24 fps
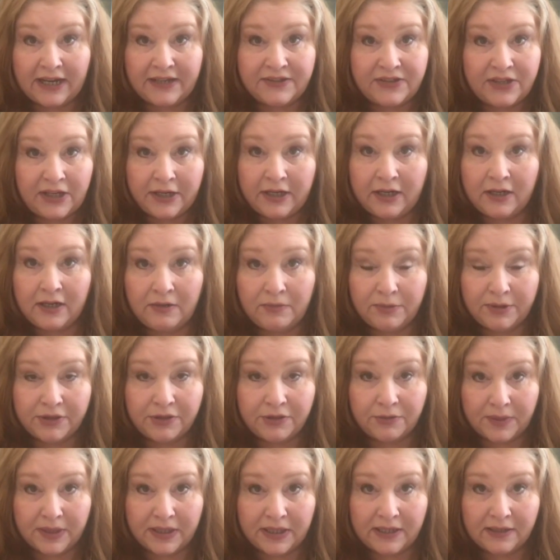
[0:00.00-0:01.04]
I studied
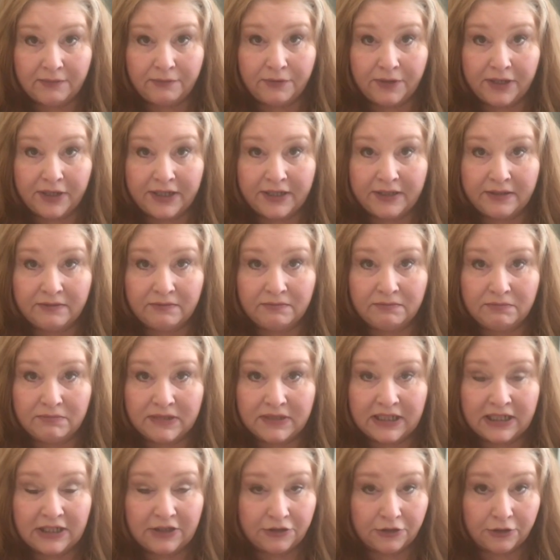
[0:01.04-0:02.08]
with 3 different
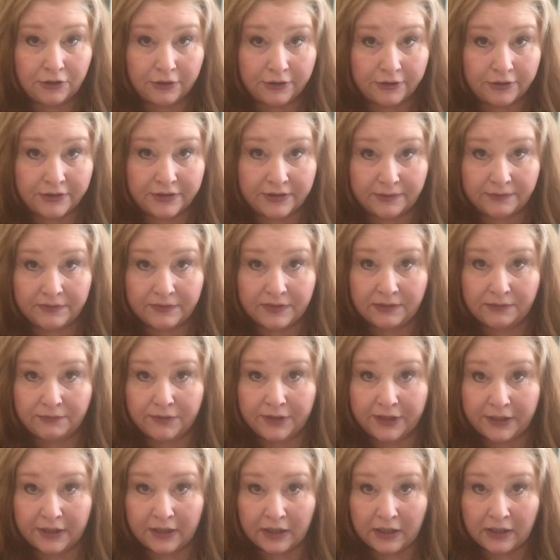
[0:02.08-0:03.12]
teachers of
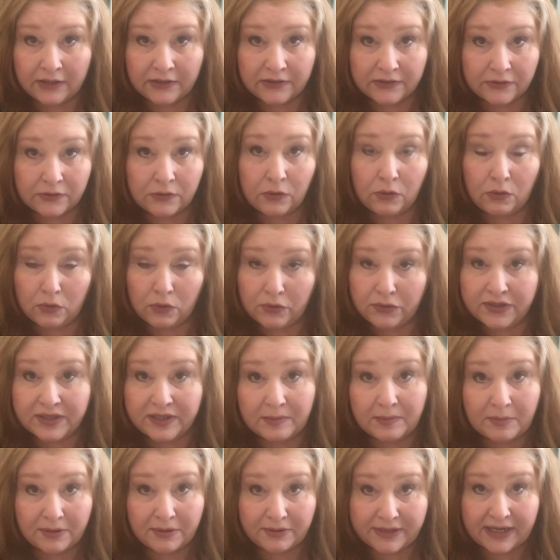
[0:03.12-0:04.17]
different
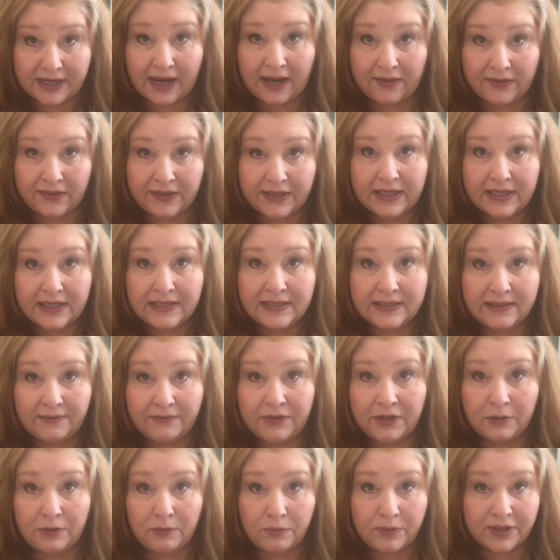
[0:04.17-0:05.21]
schools and modalities
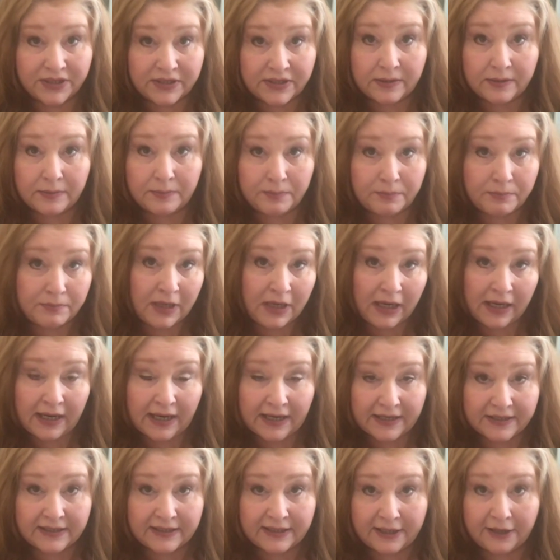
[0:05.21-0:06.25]
of the wisdom,
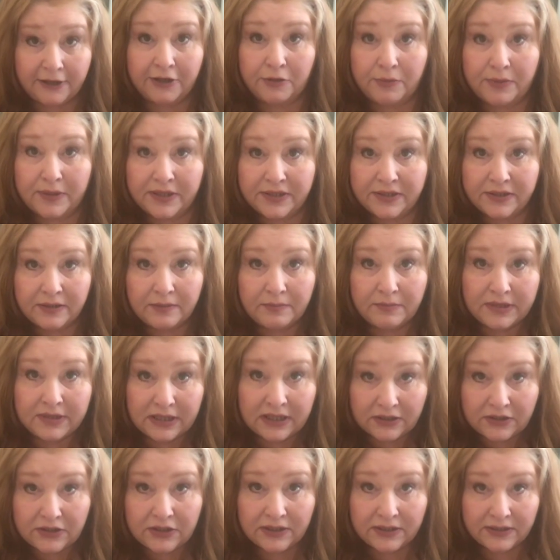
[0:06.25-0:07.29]
esoteric wisdom
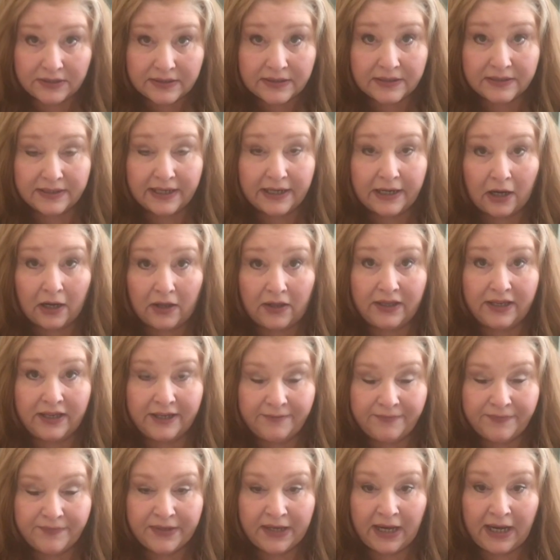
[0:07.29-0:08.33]
teachings, as they call
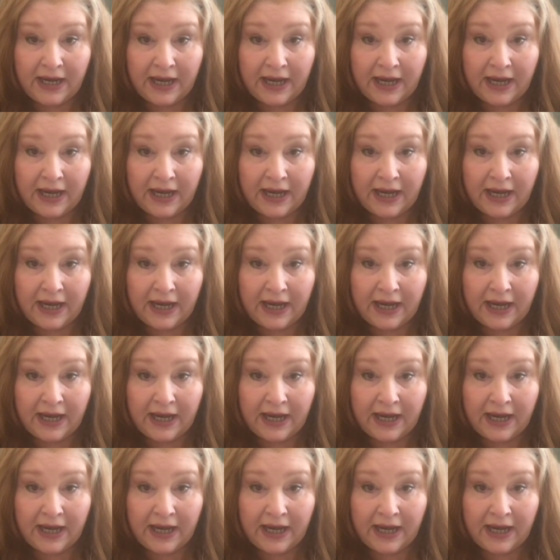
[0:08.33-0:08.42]
it.